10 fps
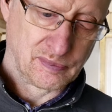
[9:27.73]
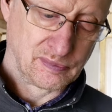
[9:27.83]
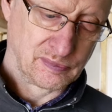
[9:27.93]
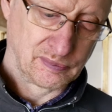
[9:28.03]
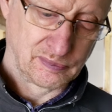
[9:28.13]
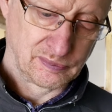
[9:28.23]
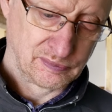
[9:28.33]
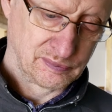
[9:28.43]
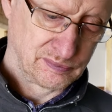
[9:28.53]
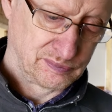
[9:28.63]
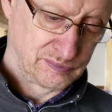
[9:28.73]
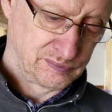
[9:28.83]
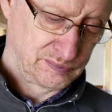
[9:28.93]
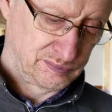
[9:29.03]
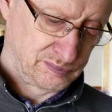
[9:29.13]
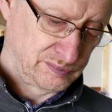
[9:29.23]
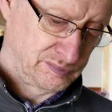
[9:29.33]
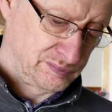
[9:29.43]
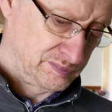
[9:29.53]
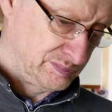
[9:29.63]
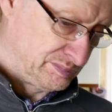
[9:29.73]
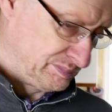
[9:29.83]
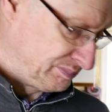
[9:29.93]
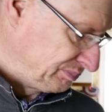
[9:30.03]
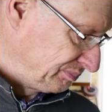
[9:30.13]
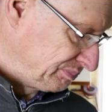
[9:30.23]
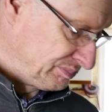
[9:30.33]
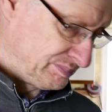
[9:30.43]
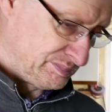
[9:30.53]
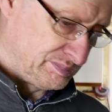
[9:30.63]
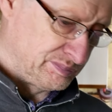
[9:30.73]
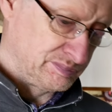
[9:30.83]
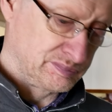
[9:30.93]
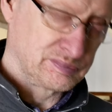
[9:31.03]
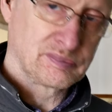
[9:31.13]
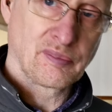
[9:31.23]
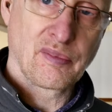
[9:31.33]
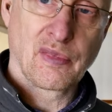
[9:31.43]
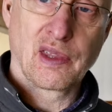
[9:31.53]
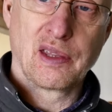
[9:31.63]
Nobody speaks.